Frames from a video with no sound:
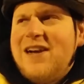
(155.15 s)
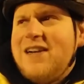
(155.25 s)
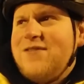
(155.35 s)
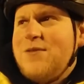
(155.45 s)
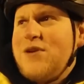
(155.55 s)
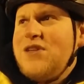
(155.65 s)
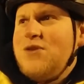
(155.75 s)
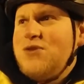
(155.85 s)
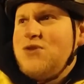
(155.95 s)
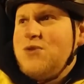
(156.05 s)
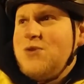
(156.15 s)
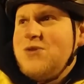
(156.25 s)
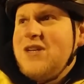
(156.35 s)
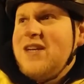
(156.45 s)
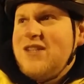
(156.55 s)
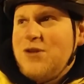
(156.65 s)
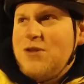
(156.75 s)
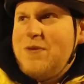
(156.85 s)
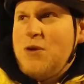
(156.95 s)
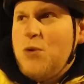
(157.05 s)
and if I'm going to use screws, it's got
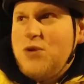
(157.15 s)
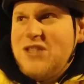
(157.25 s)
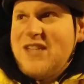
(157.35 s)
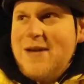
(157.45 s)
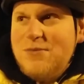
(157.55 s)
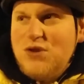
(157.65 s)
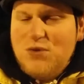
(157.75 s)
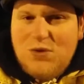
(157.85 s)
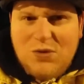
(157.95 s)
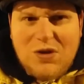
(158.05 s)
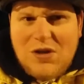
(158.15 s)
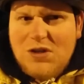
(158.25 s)
to be all the same screws,